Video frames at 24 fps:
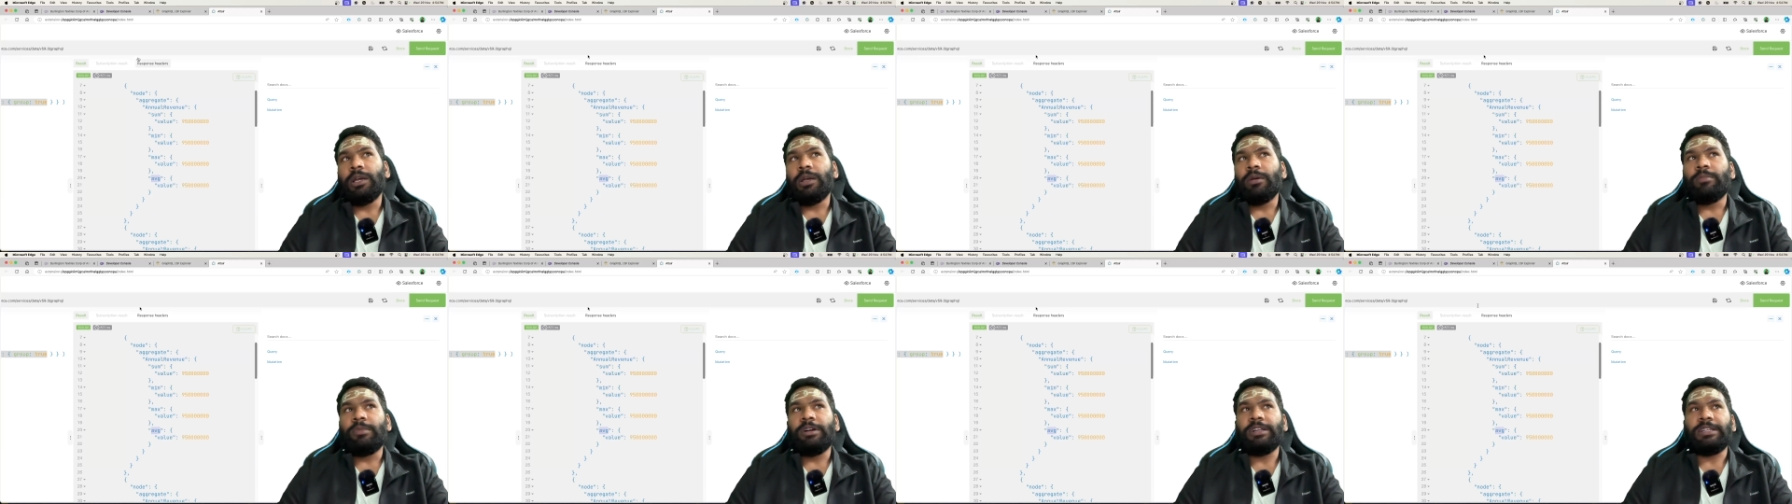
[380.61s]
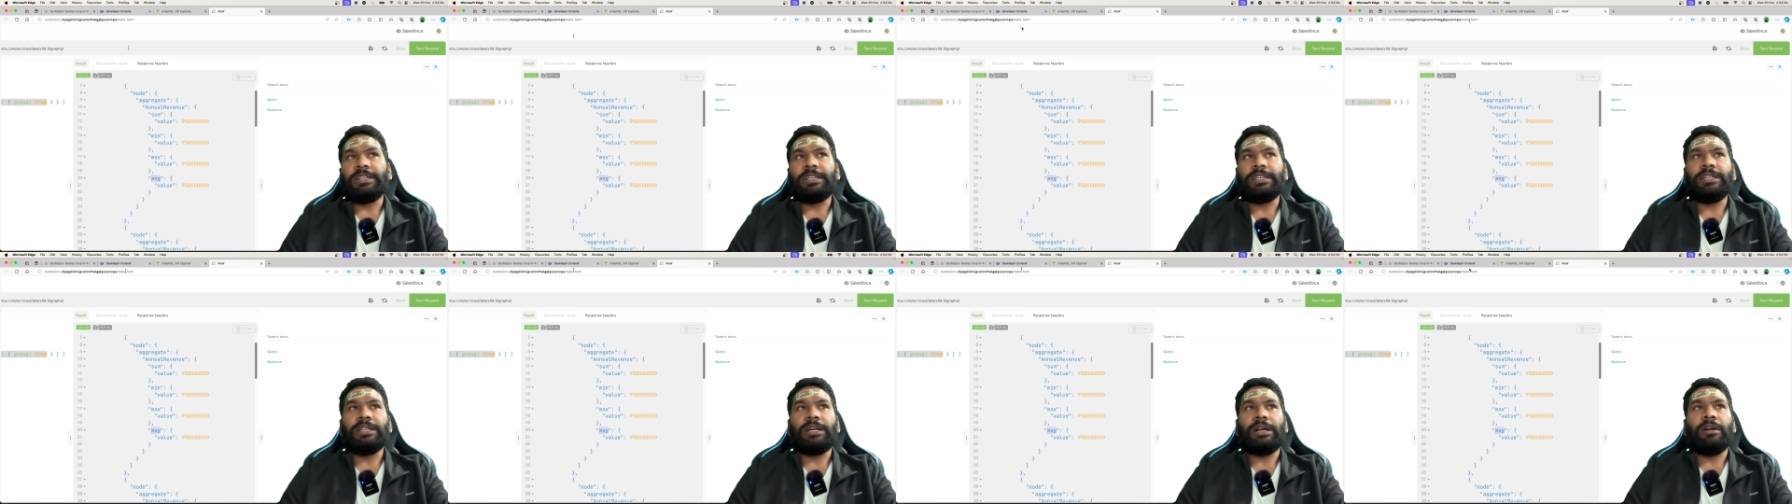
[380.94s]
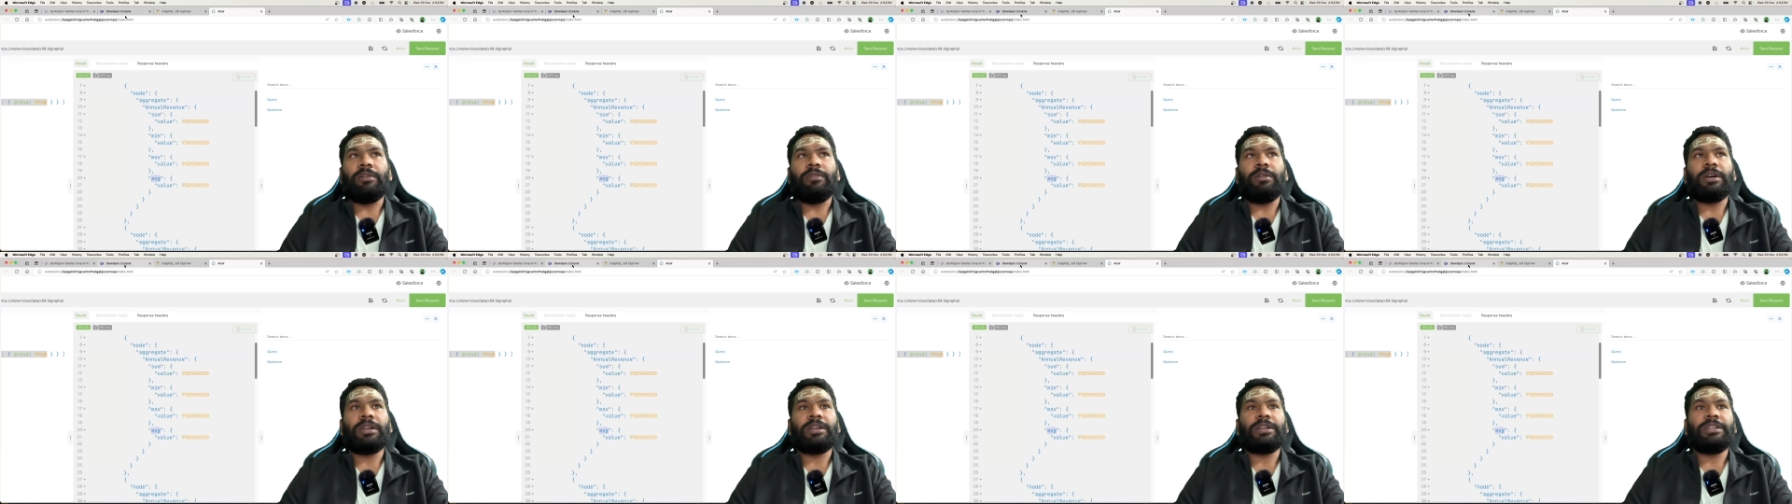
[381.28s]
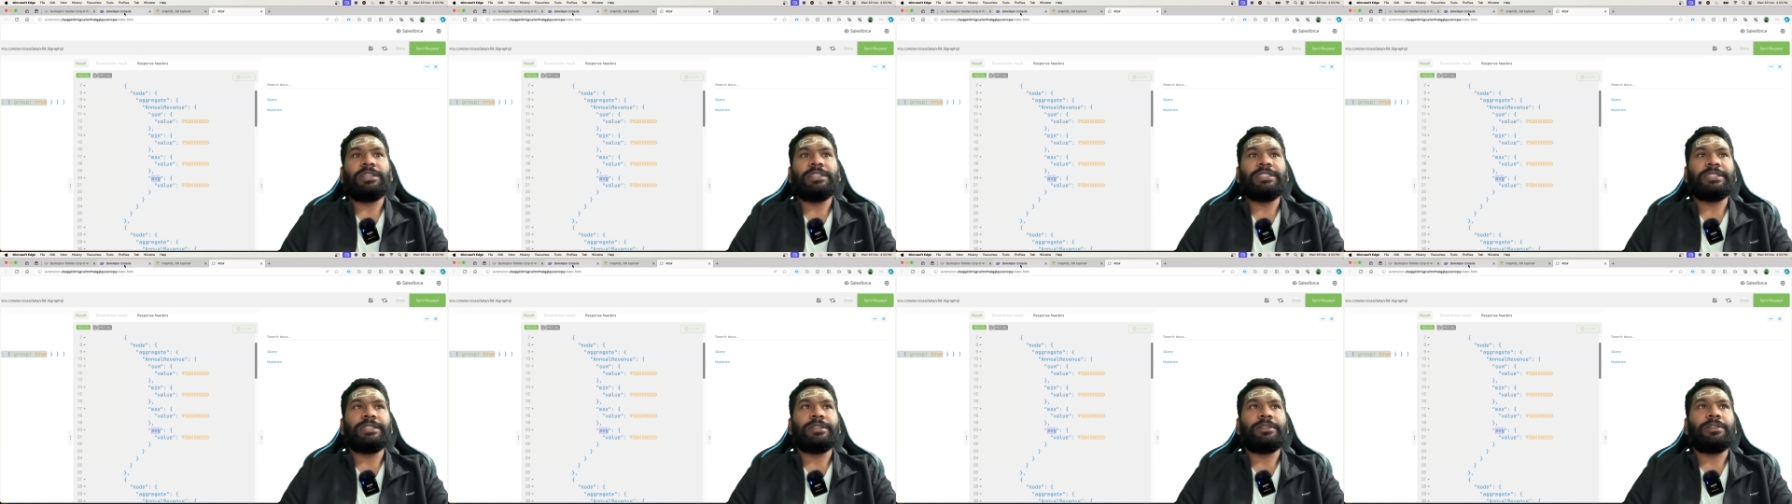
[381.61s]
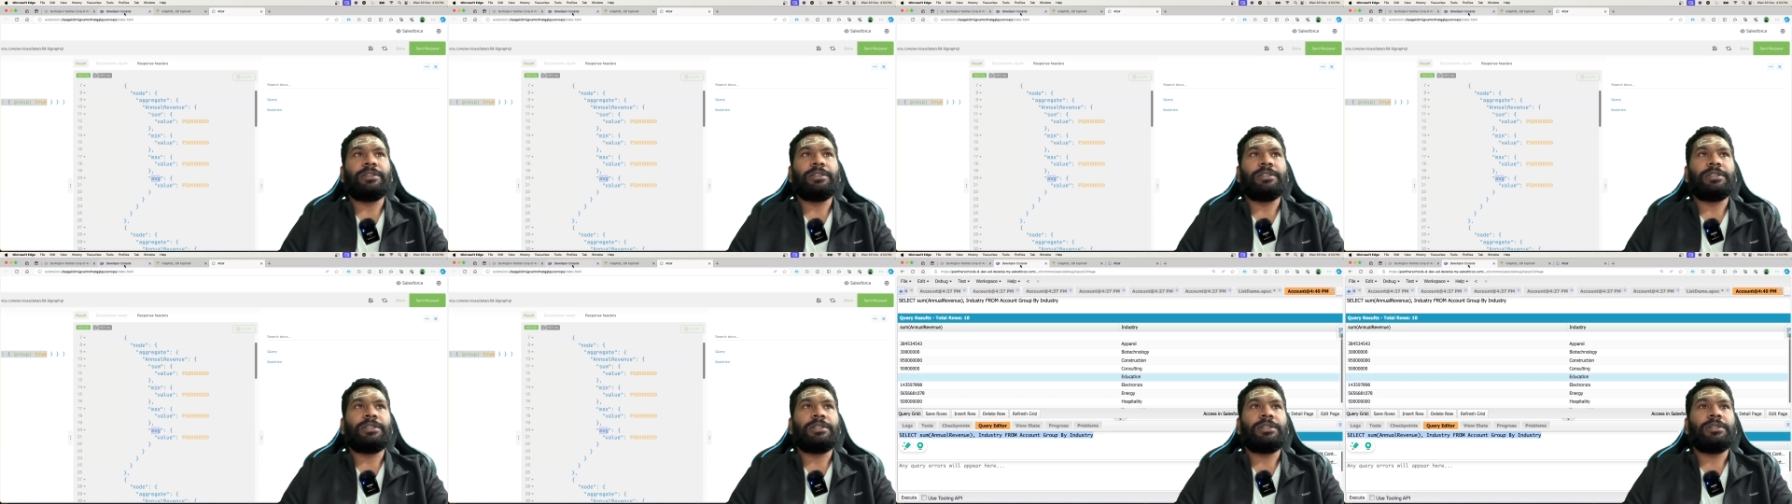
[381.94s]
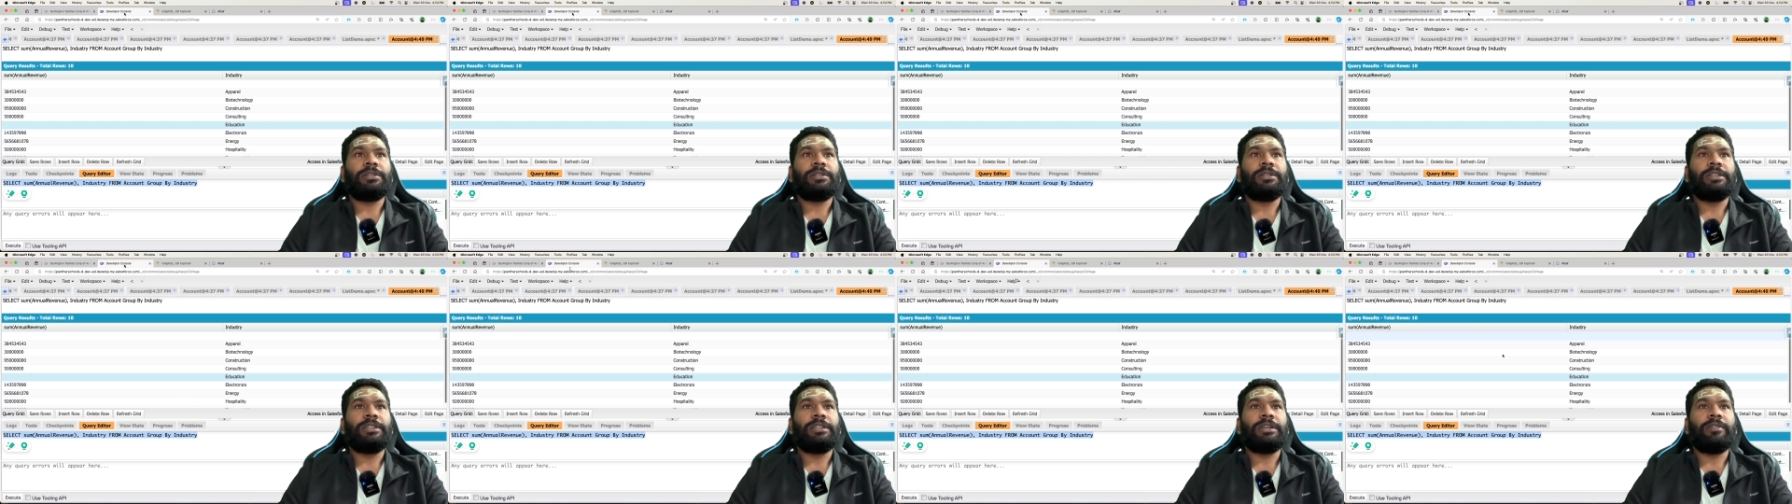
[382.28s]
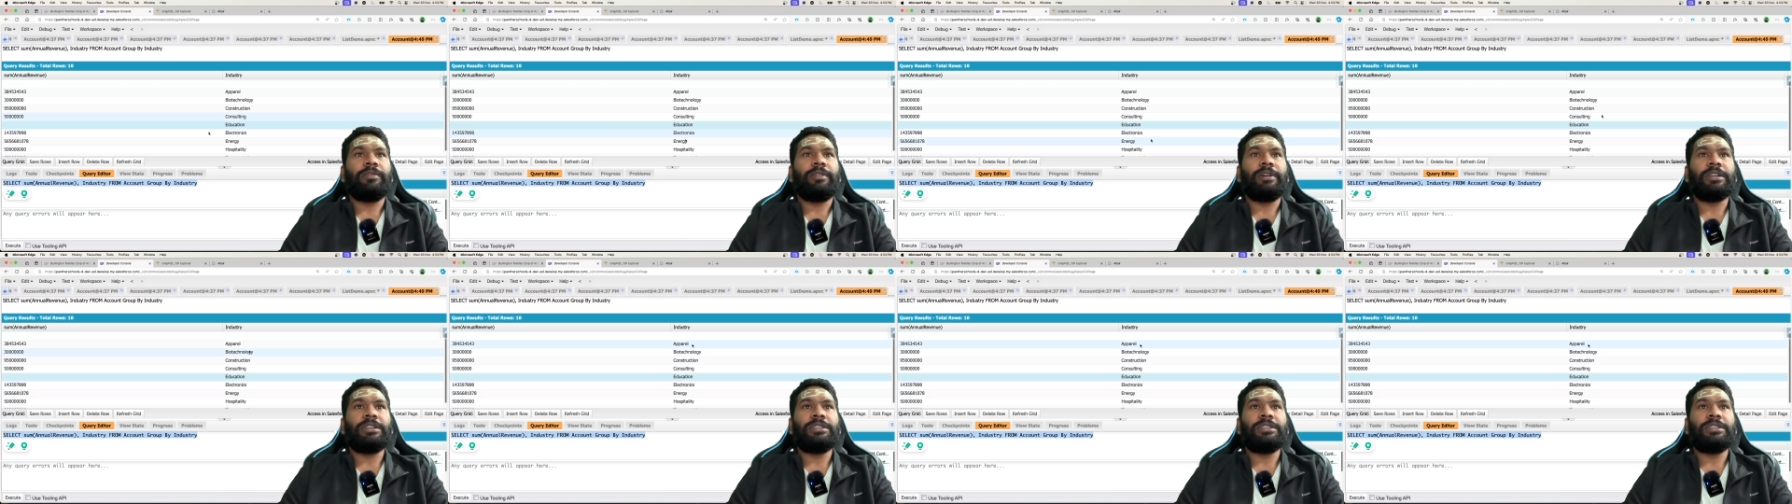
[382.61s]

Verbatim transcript: but in our result in our